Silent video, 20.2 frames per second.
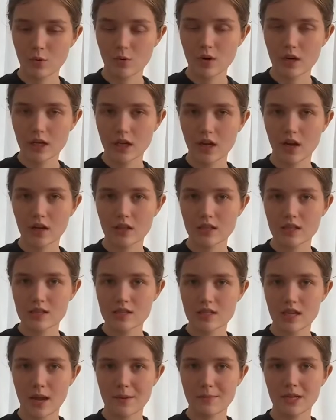We were working on
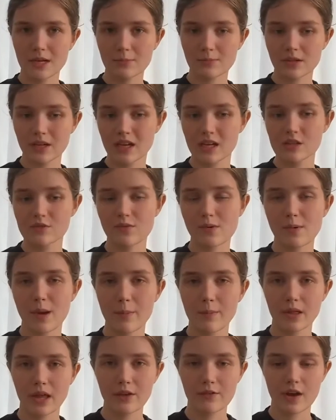these 10-minute plays for
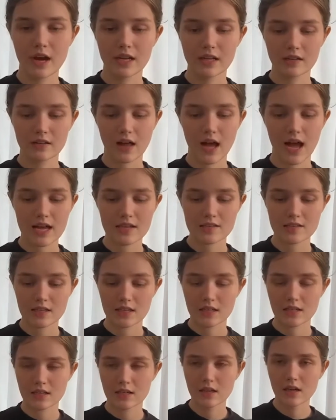my playwriting class,
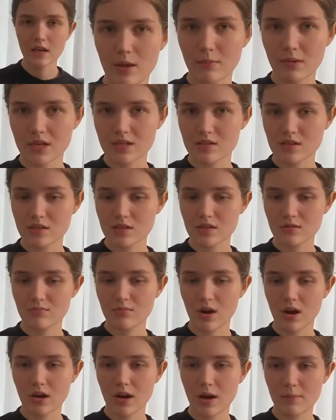and my sister
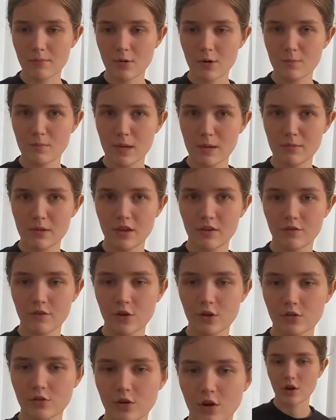brought up, oh, maybe a
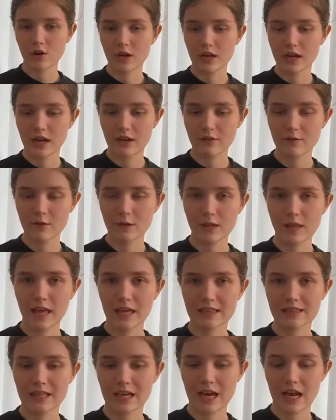funeral, and I really
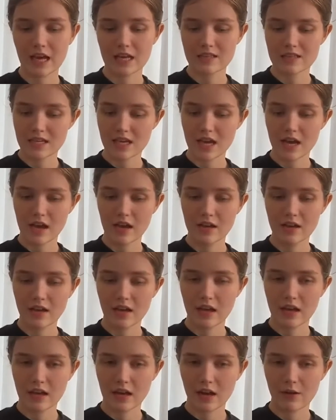liked that idea,
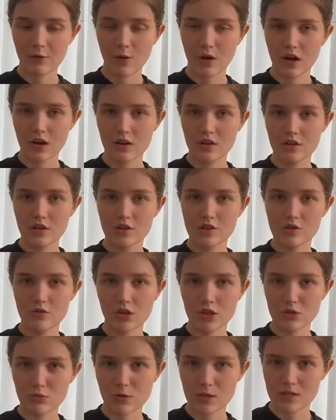and I wanted to
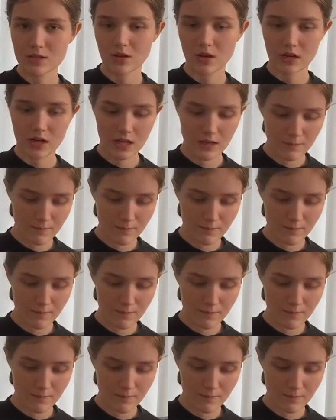do a twist on